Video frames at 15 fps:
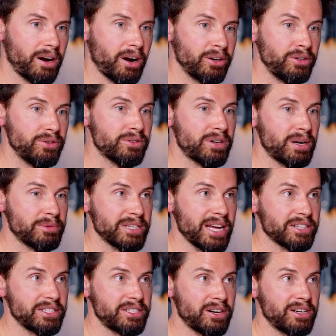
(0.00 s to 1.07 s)
Our user numbers
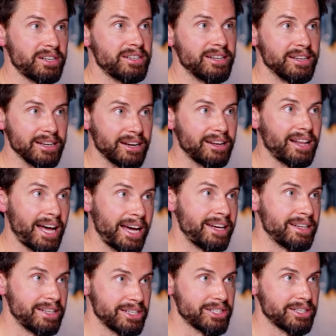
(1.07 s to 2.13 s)
actually started to
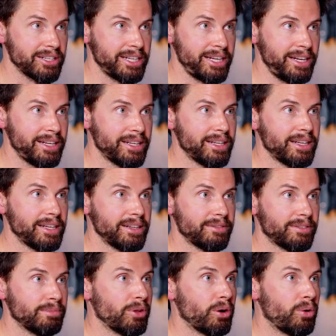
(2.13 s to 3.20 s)
decline initially
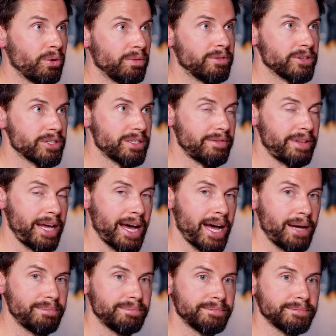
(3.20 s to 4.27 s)
from the old version of the
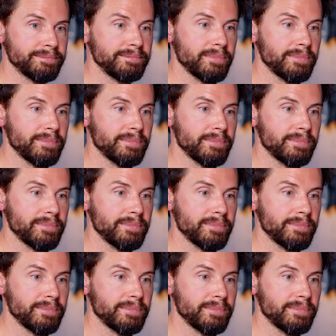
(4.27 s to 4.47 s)
app.